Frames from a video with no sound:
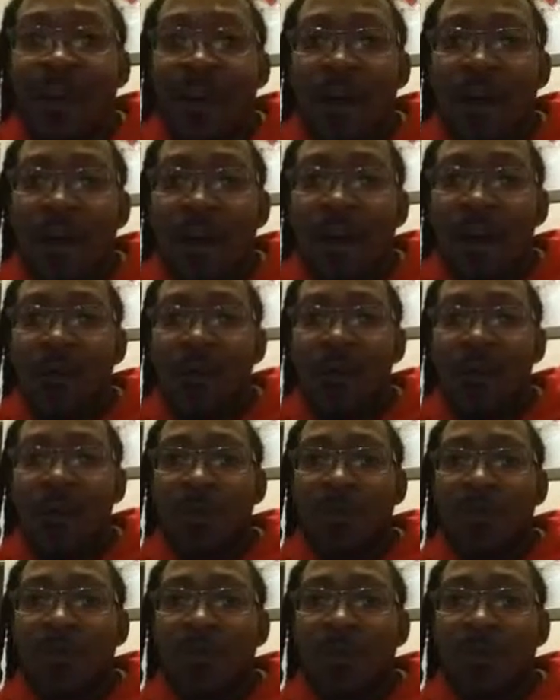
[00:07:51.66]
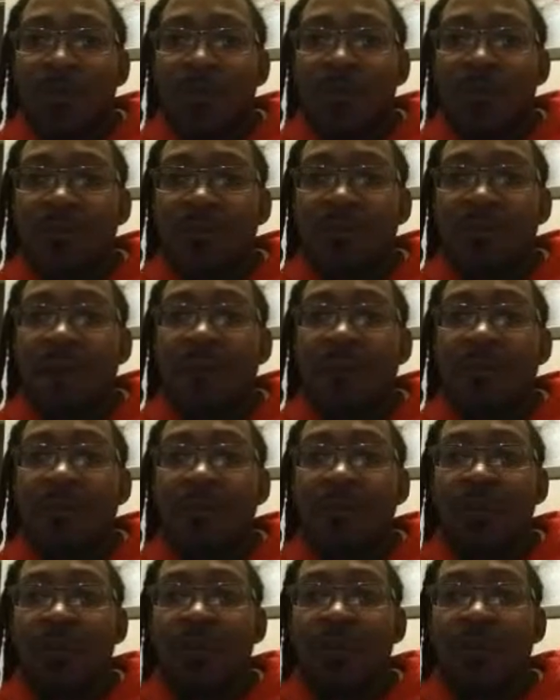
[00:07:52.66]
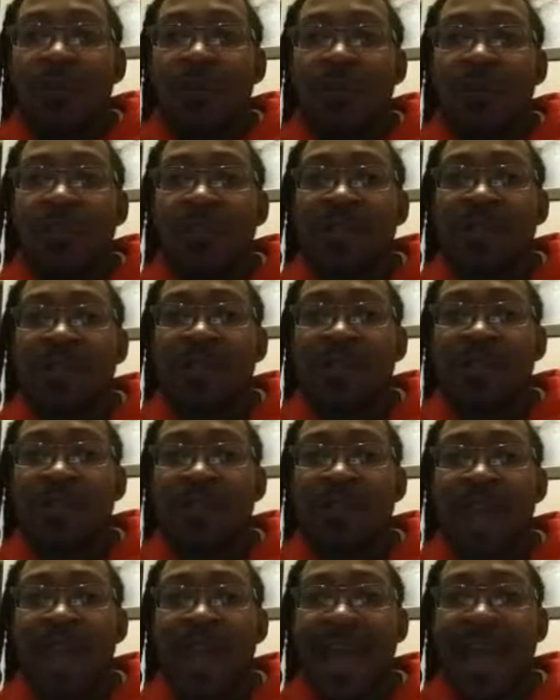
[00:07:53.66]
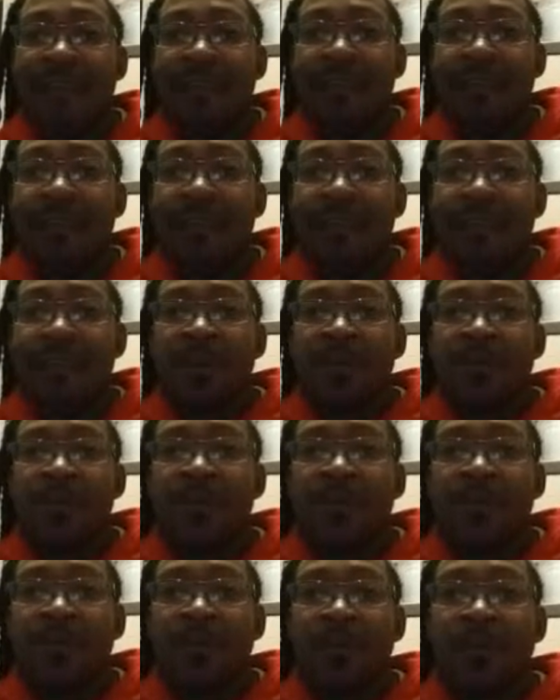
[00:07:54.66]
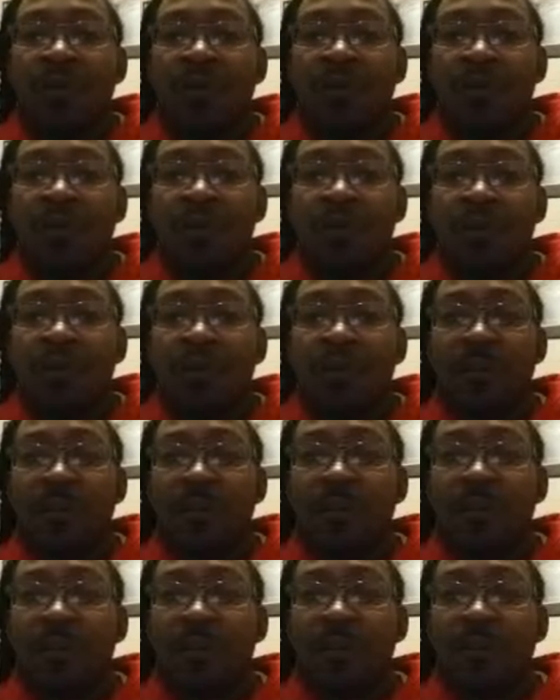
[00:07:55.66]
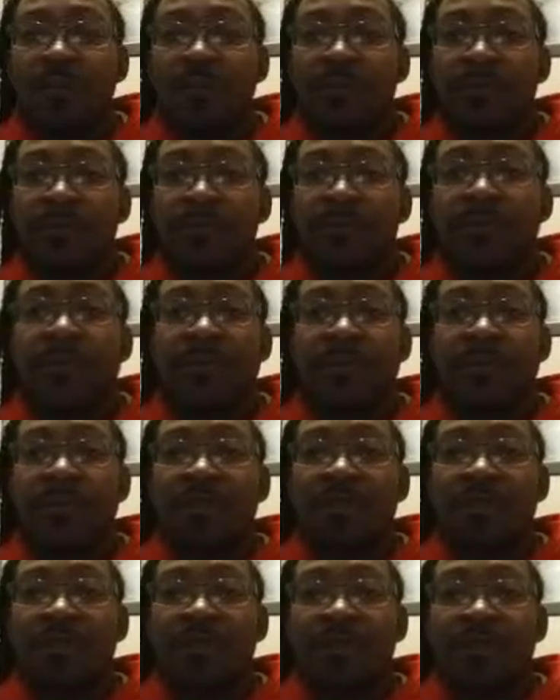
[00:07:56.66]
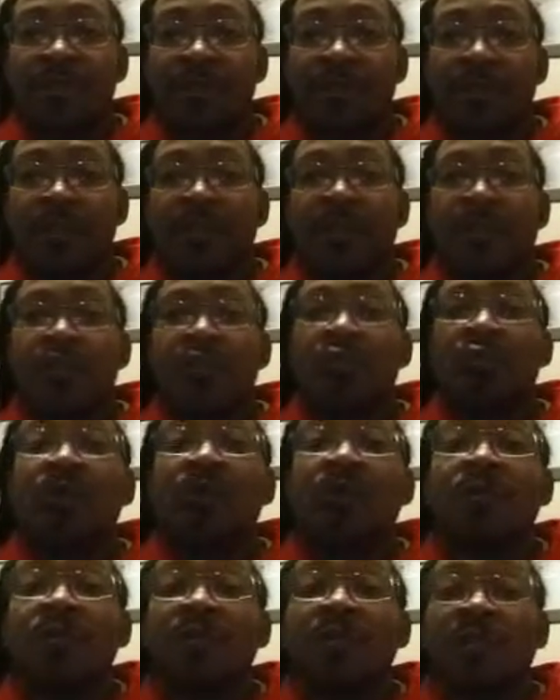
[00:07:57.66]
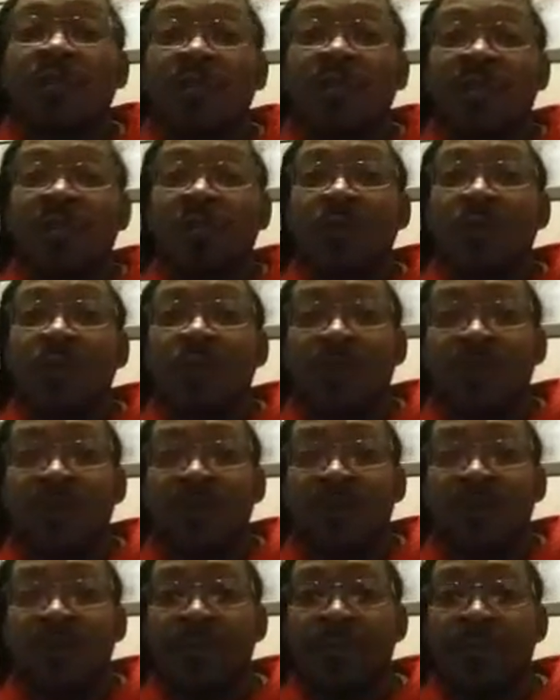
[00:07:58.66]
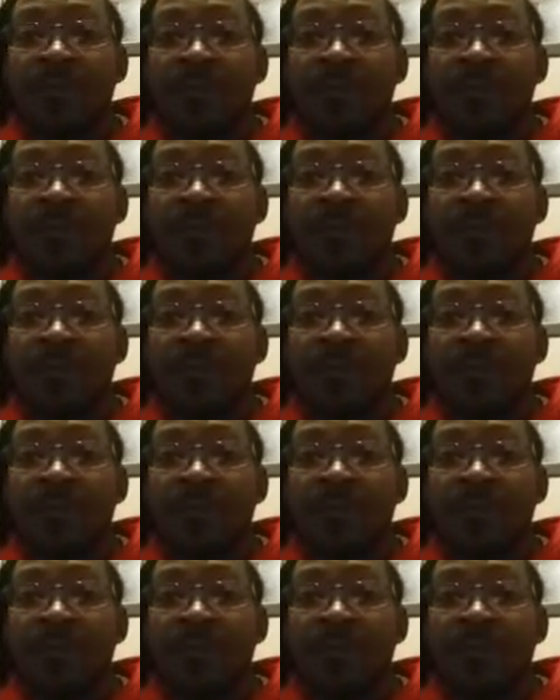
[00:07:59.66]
What are we supposed to do when we are forced to resist things that happen before adulthood? Revisit things. You're supposed to deal with them